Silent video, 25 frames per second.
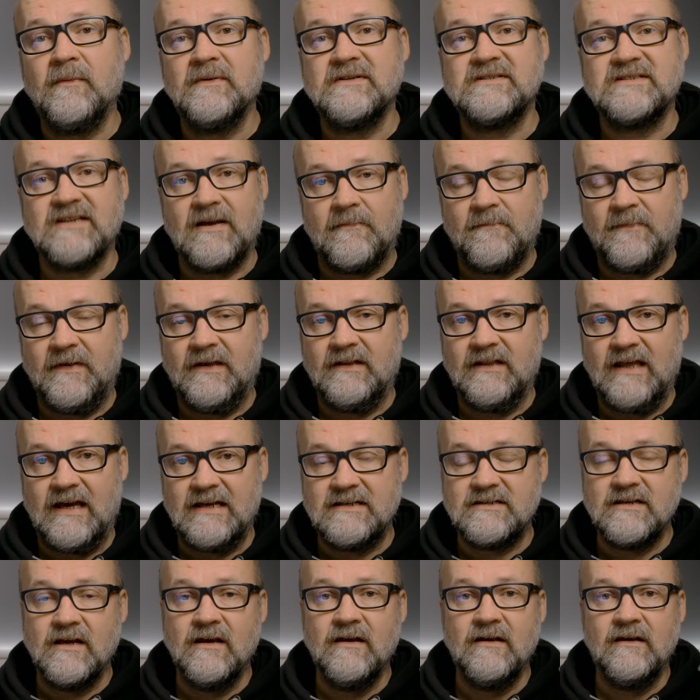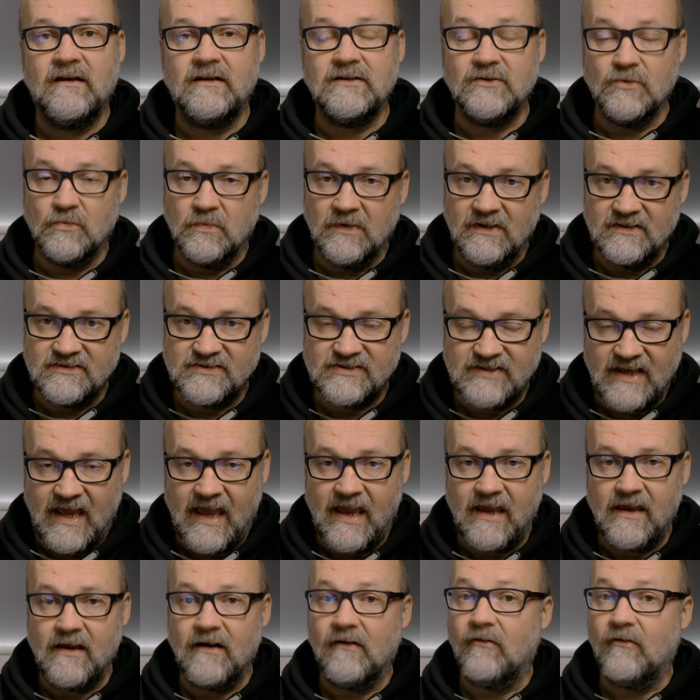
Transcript: something that you will say,